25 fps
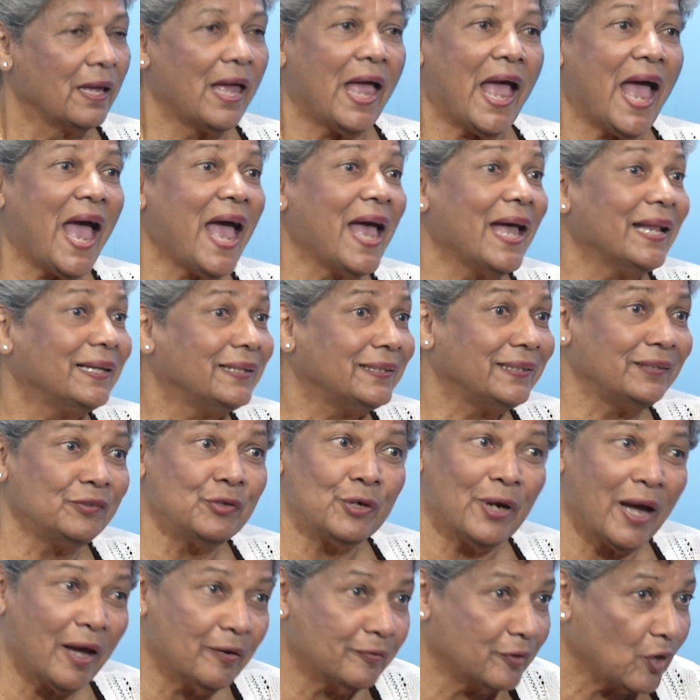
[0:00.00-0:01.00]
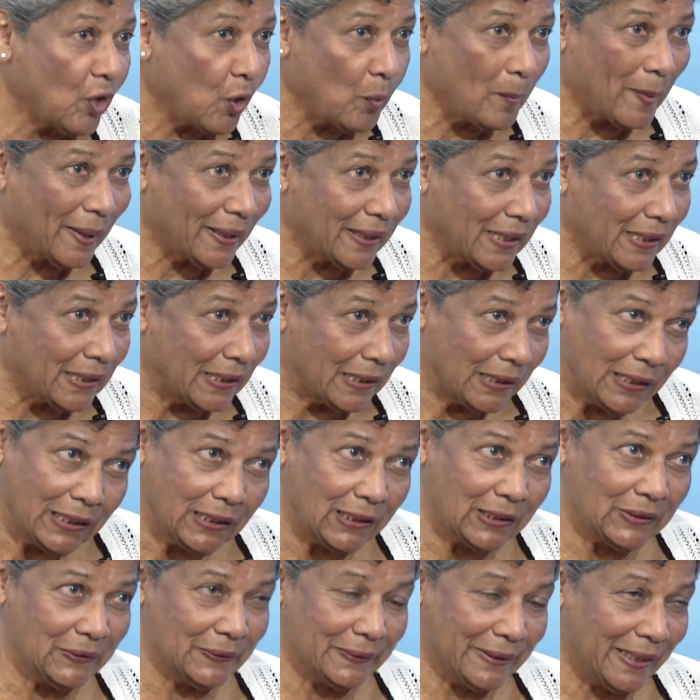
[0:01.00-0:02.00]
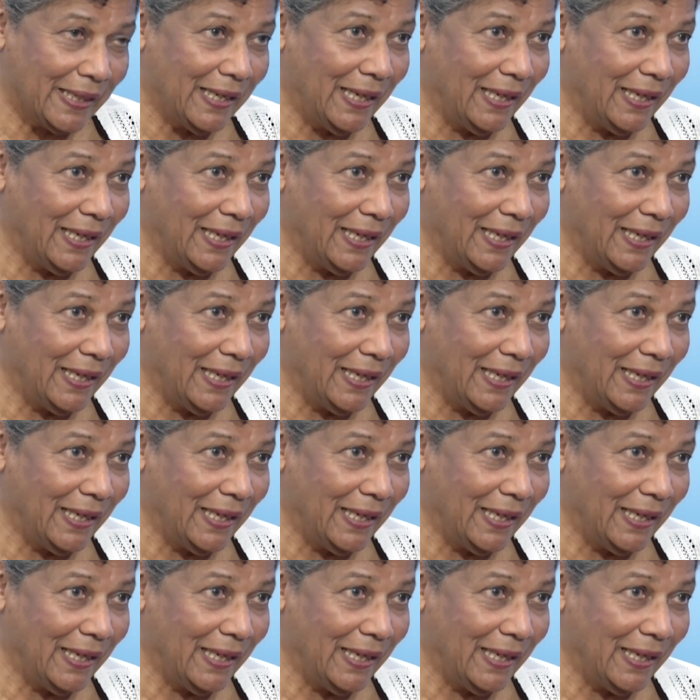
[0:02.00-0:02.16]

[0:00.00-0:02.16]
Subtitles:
And you have no money, okay?